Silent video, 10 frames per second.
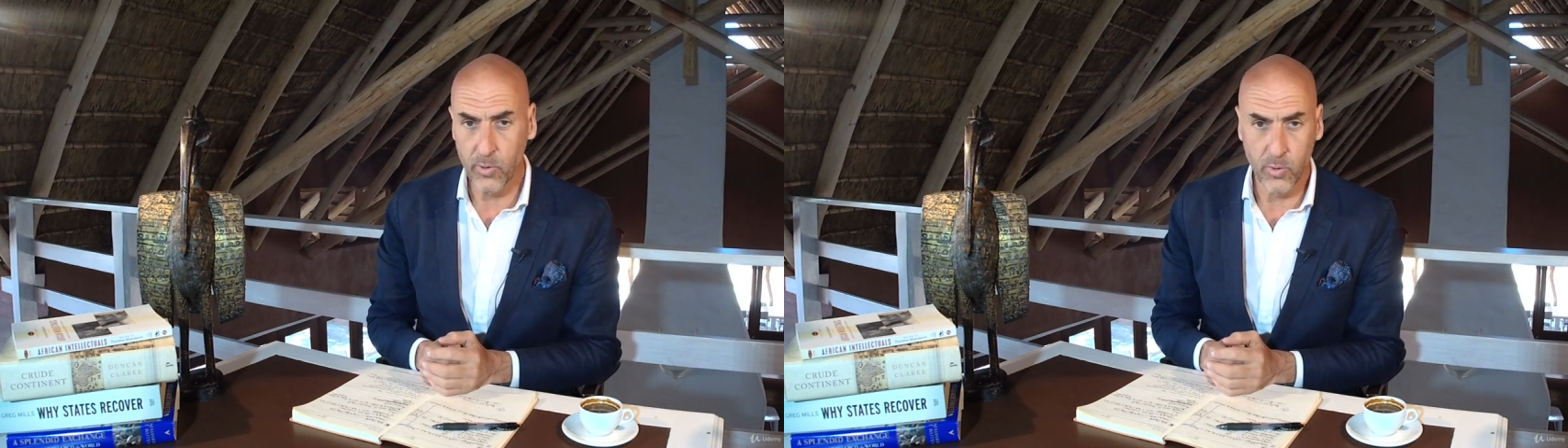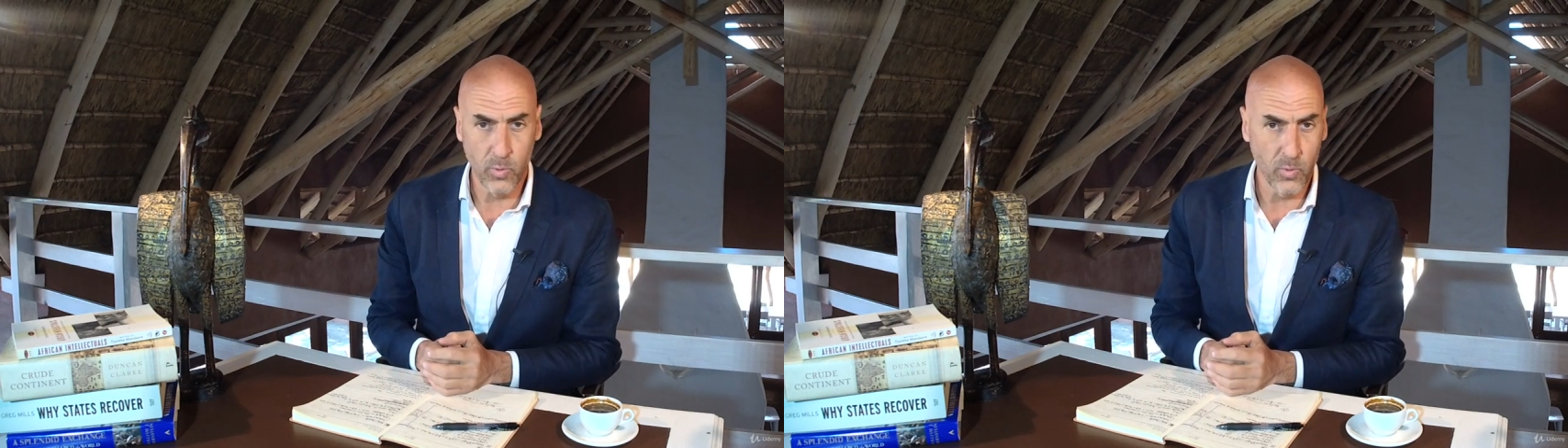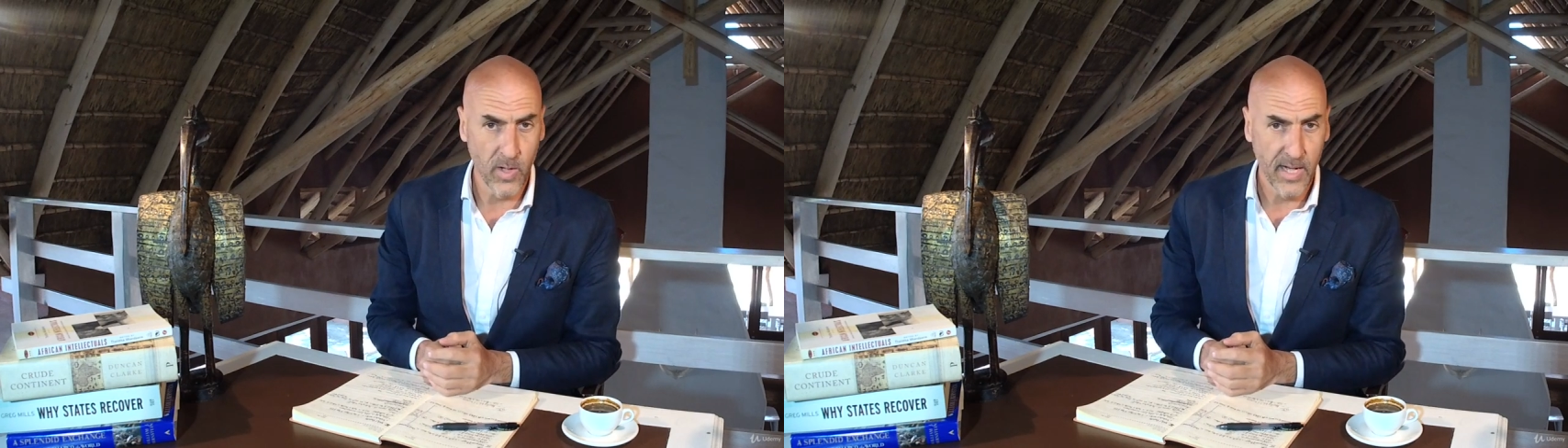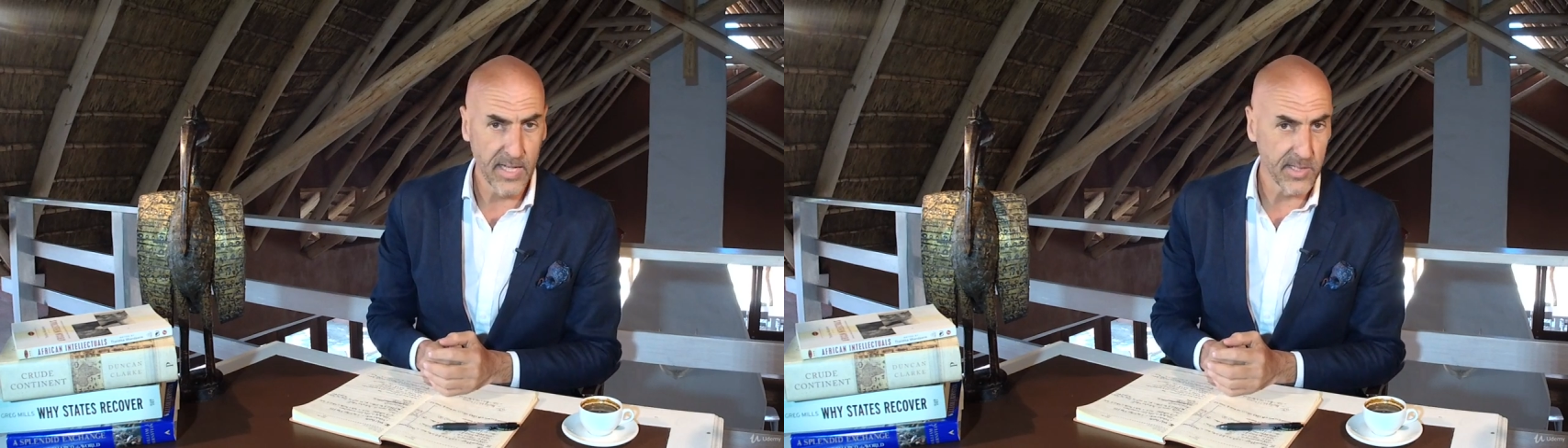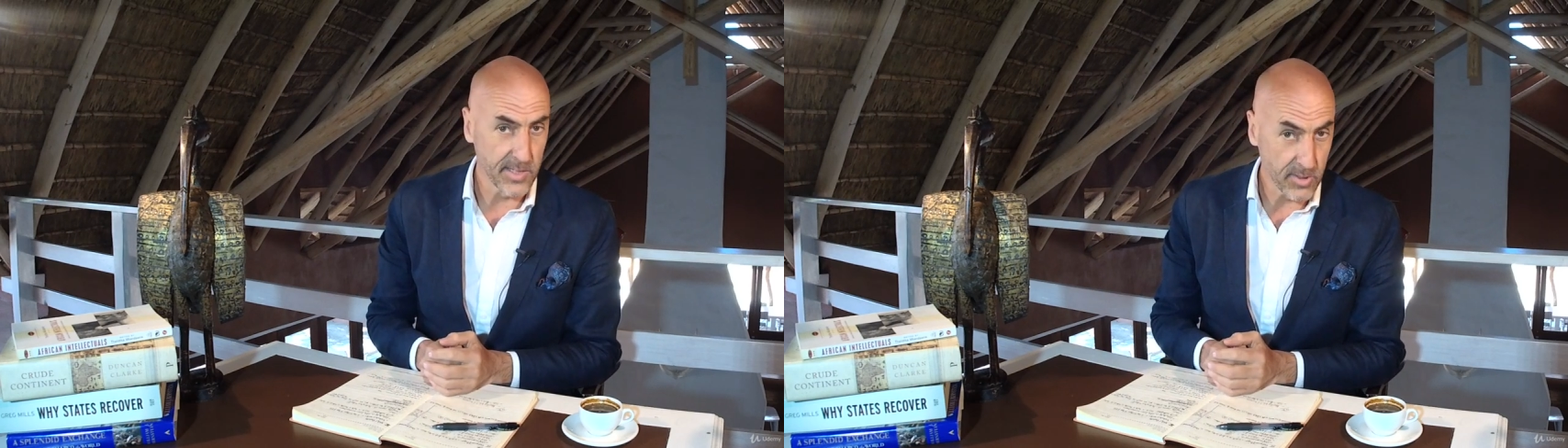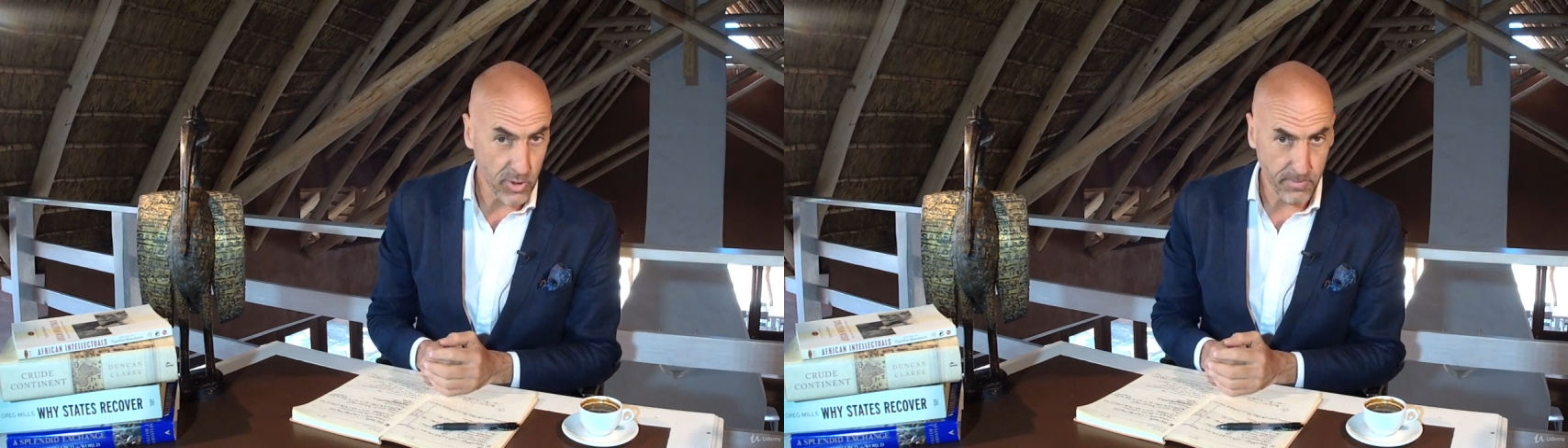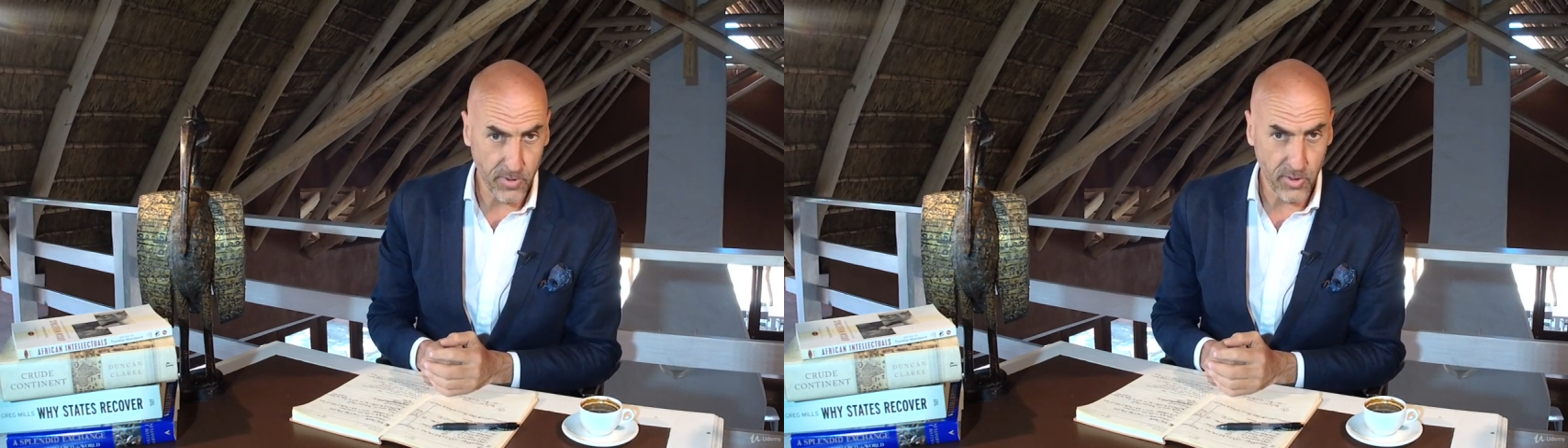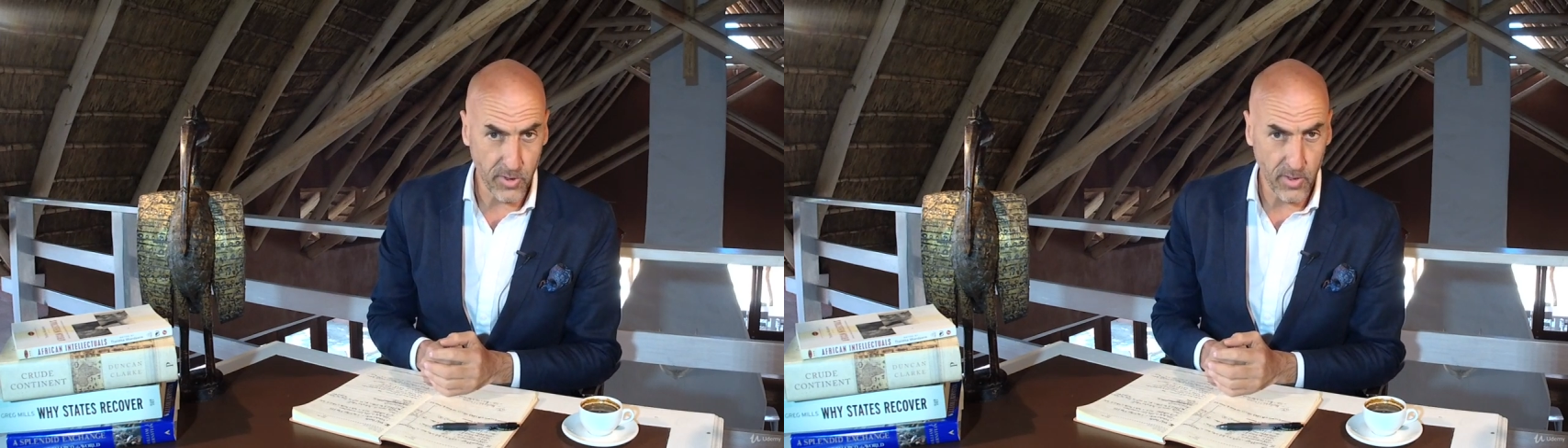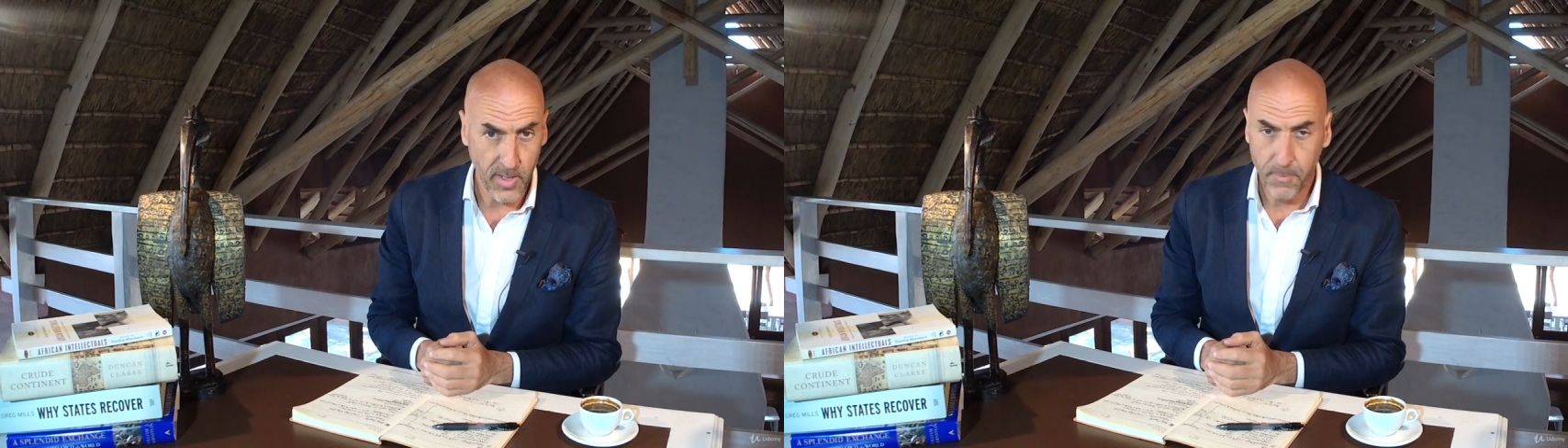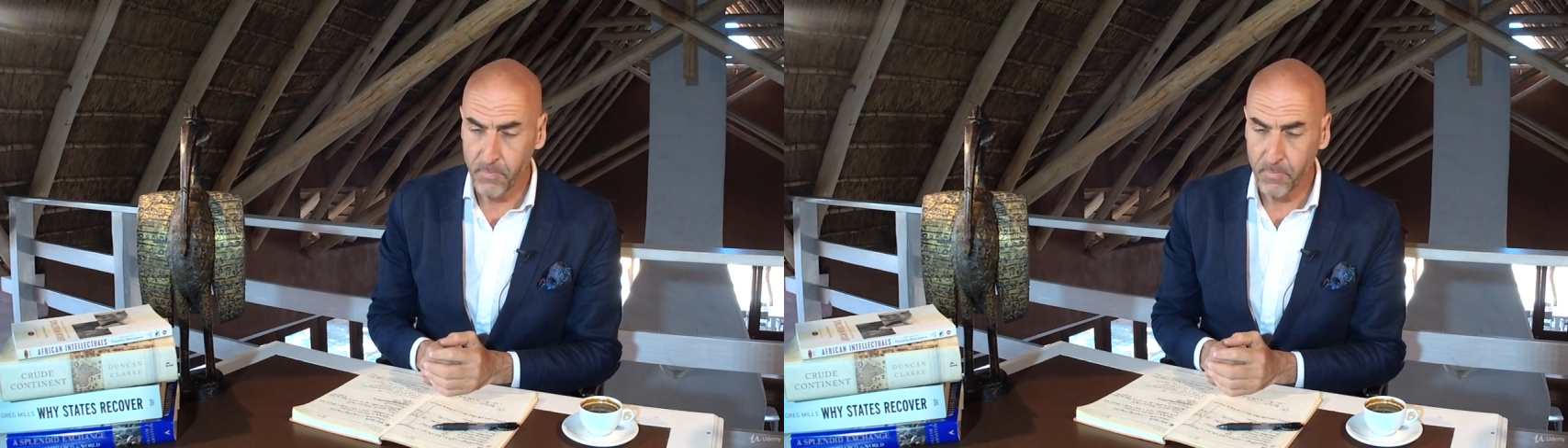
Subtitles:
to do as an entrepreneur.